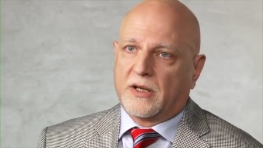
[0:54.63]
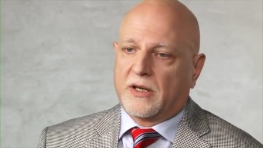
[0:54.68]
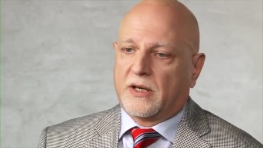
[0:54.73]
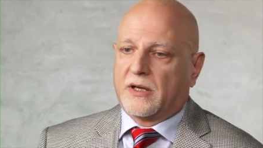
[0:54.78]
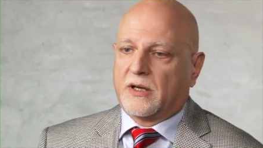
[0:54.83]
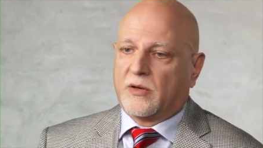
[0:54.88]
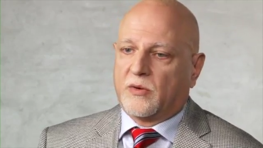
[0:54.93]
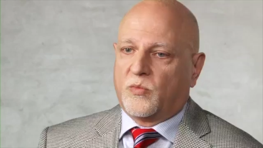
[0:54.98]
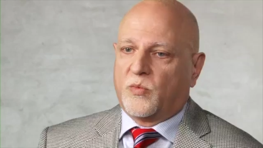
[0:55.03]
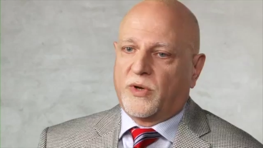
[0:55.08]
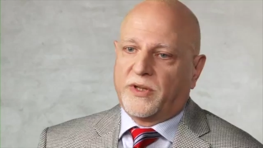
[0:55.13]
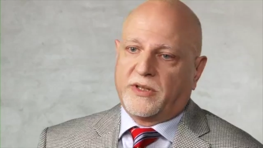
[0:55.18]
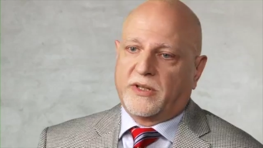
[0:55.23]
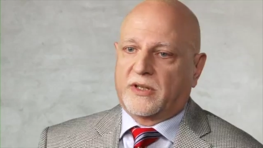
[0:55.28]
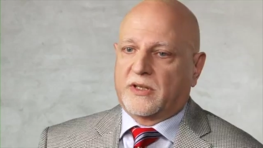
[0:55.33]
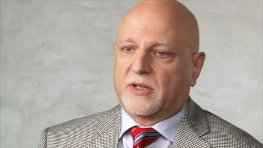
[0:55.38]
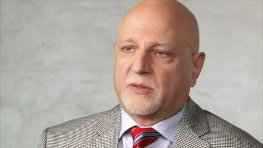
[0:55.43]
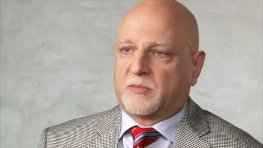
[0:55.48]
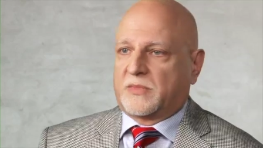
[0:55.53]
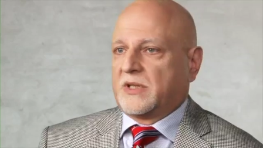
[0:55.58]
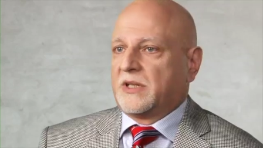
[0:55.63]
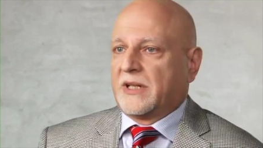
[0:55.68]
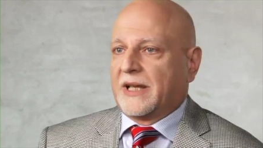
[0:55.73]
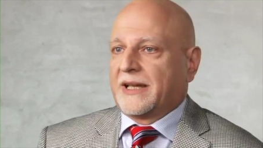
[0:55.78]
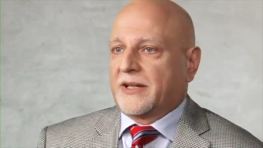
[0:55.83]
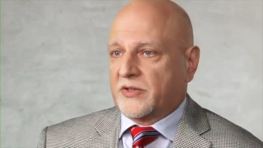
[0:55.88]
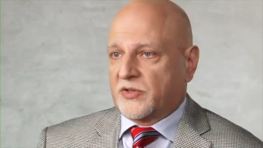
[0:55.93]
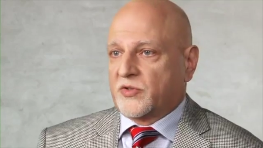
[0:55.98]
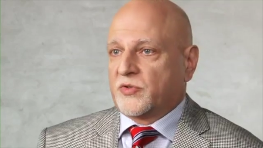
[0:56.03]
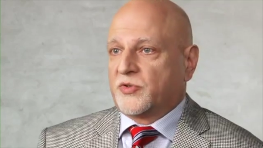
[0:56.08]
uh, when you come to
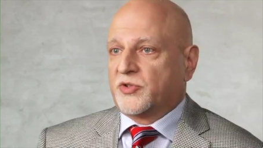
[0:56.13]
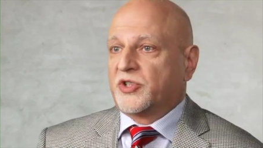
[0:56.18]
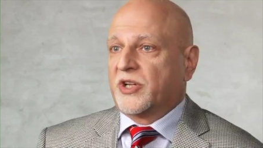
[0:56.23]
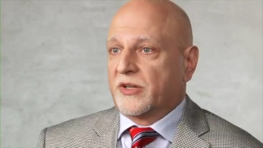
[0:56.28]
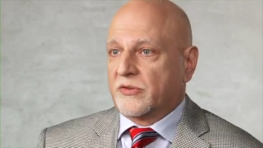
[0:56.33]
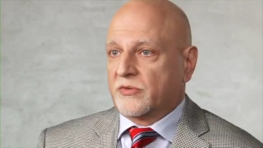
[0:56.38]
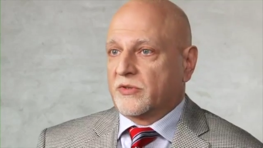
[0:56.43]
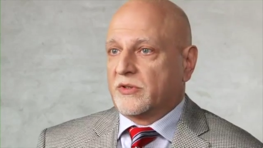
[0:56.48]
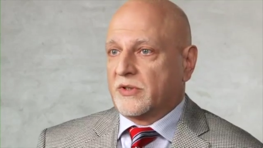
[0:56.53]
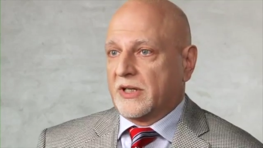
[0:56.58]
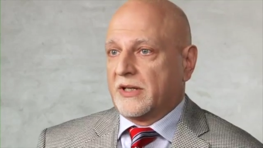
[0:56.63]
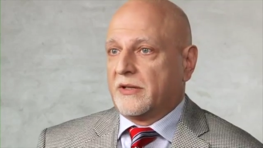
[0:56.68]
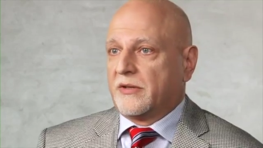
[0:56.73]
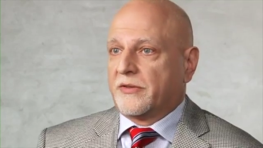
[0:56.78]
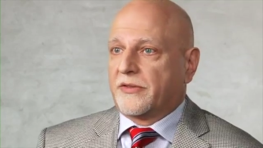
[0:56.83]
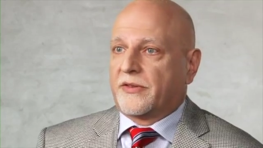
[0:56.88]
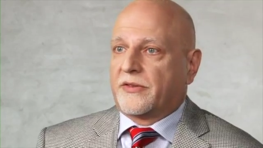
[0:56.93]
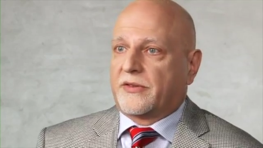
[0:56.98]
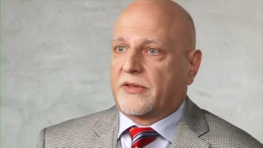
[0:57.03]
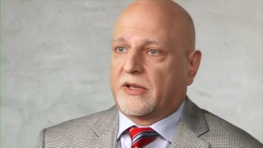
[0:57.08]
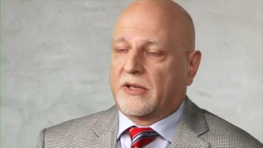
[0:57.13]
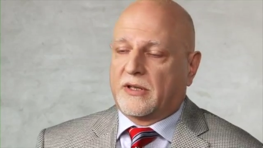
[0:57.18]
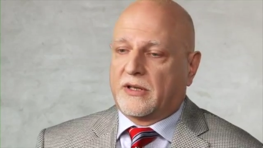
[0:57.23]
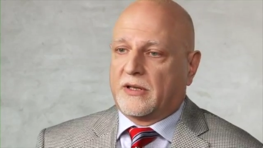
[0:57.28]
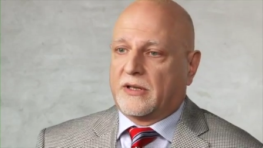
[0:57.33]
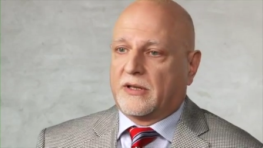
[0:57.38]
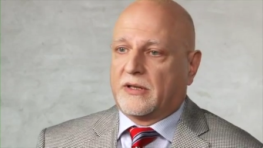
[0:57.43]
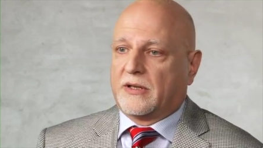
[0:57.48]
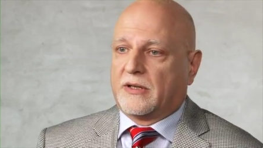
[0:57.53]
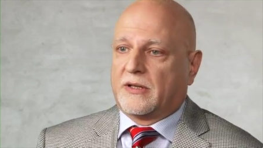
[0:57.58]
Lancaster General Health,
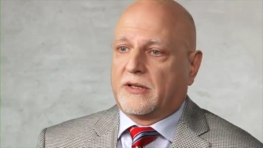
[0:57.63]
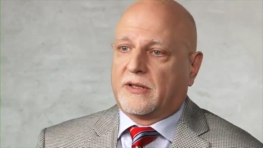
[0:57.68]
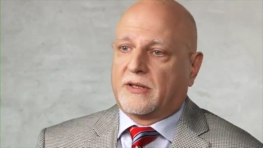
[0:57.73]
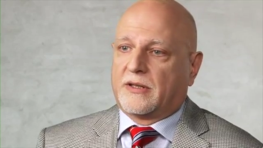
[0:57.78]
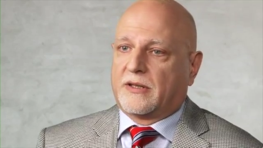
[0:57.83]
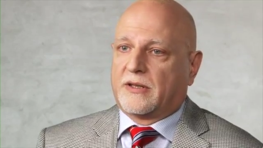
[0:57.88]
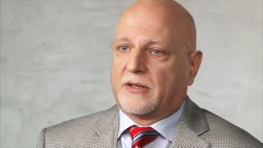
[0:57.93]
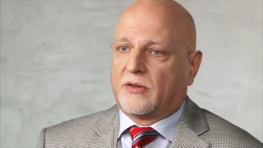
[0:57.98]
uh,